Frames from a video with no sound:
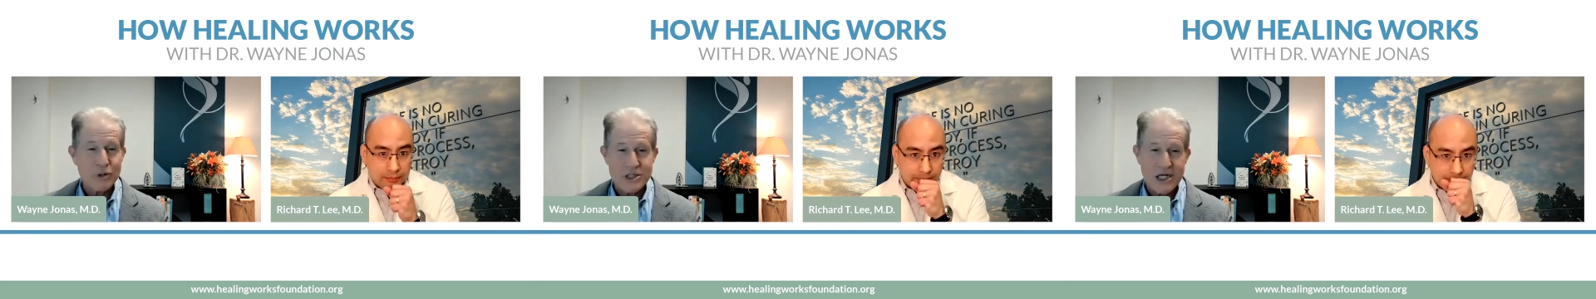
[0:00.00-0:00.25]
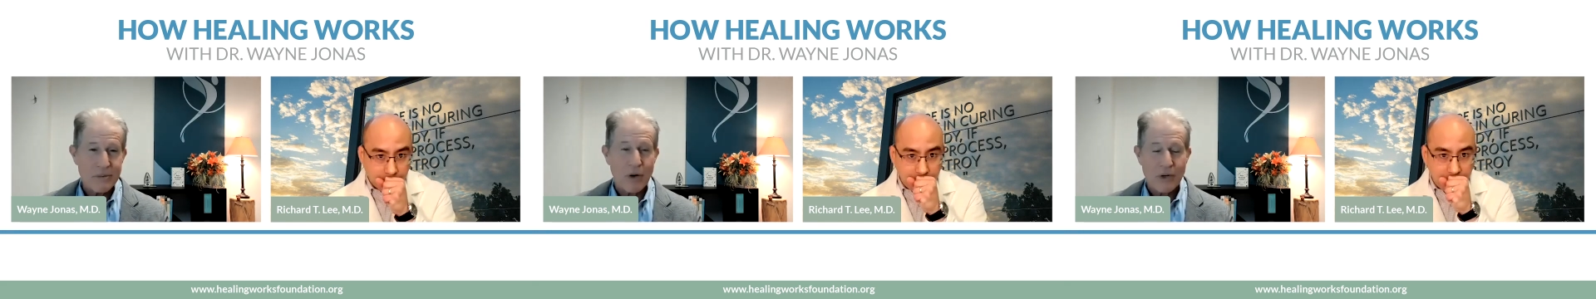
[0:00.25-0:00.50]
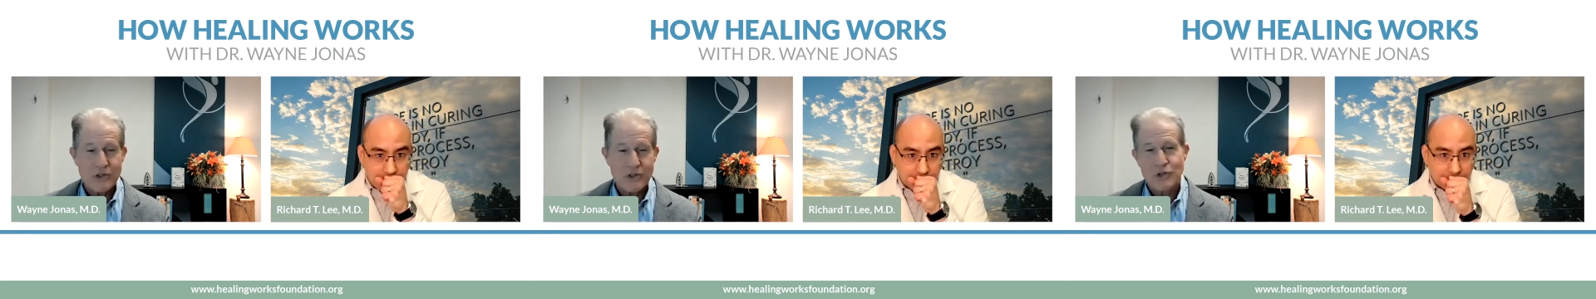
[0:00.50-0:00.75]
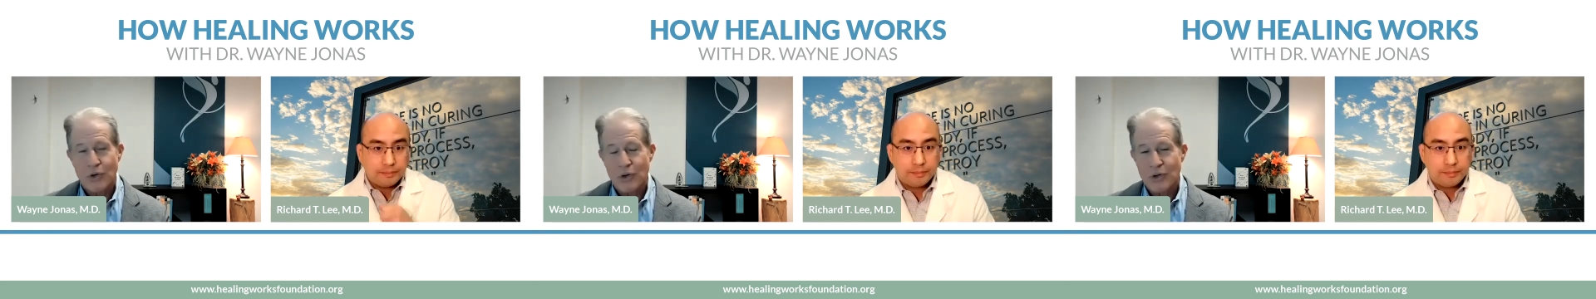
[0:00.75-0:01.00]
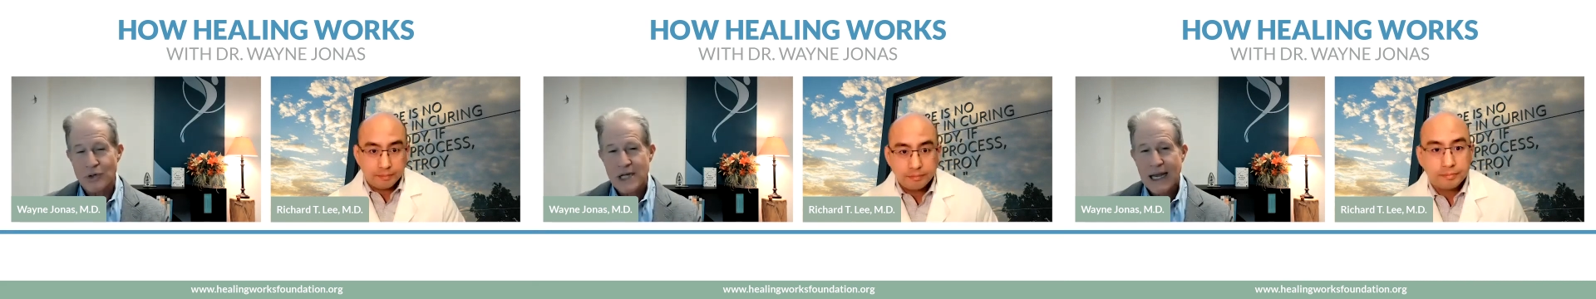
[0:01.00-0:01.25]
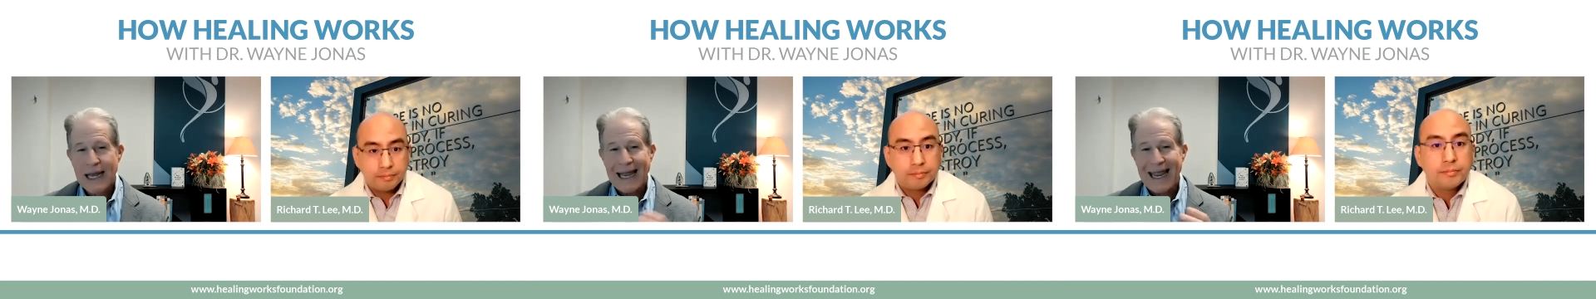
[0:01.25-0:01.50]
Speaker 1: placebo controls,
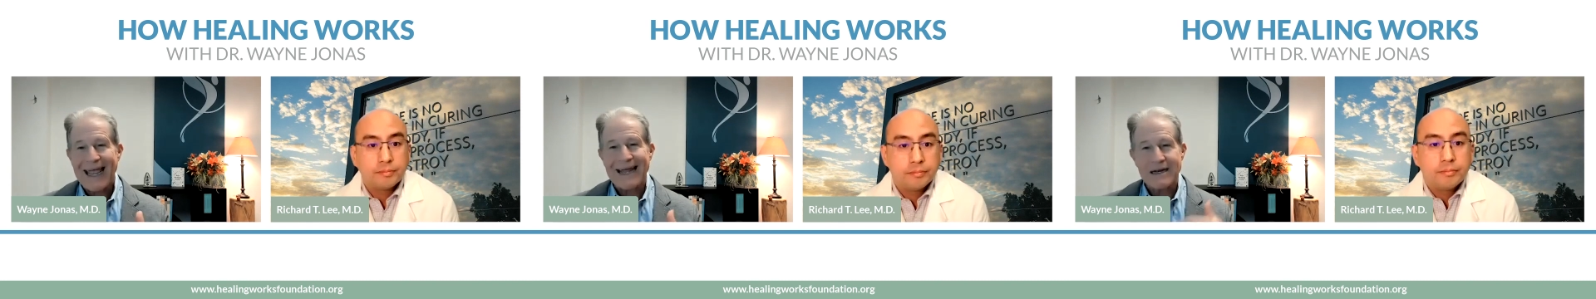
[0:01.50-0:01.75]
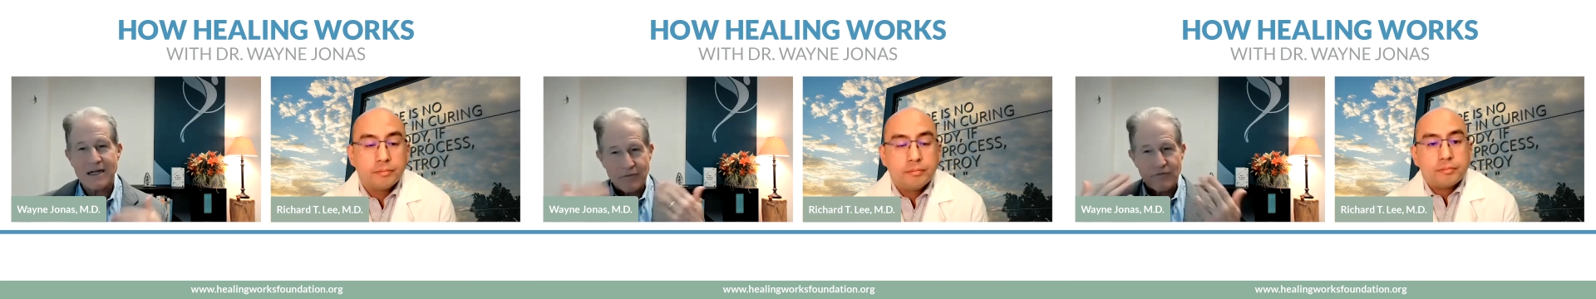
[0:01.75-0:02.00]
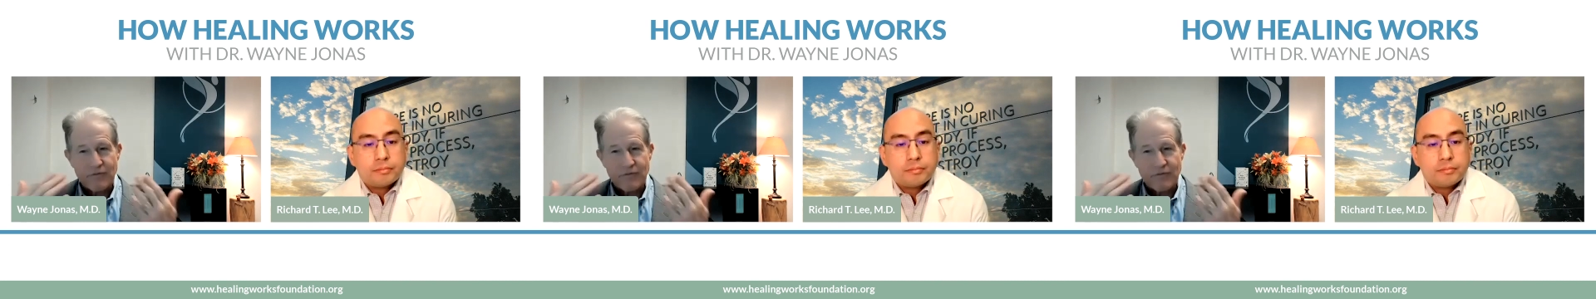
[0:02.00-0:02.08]
and it